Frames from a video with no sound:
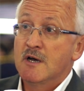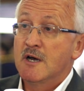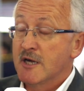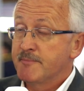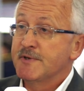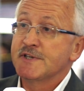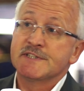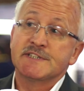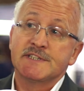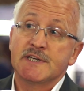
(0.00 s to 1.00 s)
I
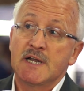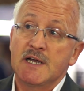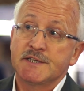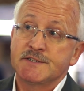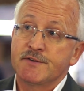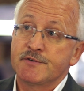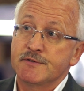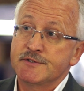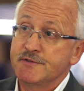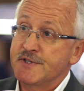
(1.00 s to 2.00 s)
personally see it lasting
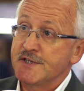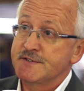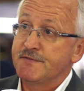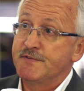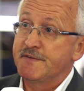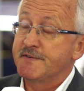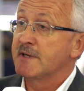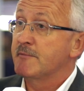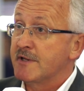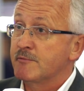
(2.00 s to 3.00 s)
through
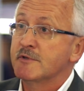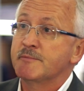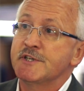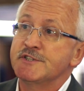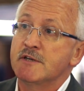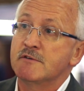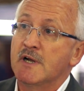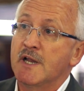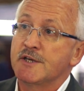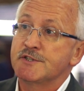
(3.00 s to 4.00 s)
2015, when there will be a general
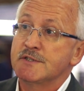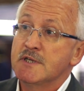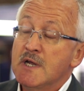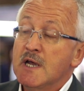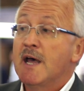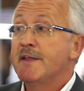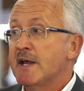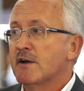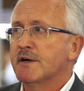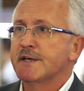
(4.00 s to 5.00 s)
election, and
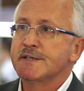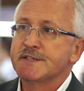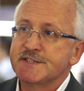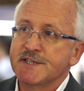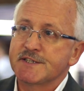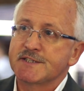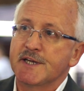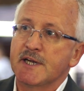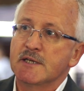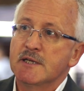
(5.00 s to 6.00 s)
then on into
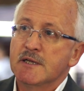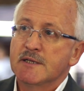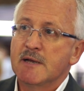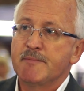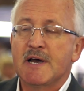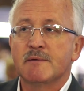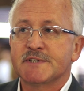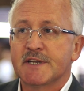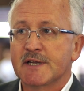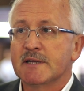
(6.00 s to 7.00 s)
16, then
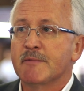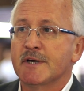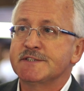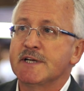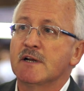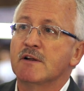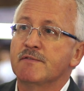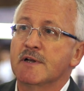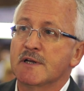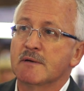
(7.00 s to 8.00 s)
perhaps I think it might tail
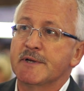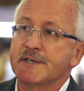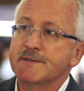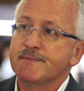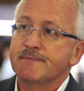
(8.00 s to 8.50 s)
off a little bit.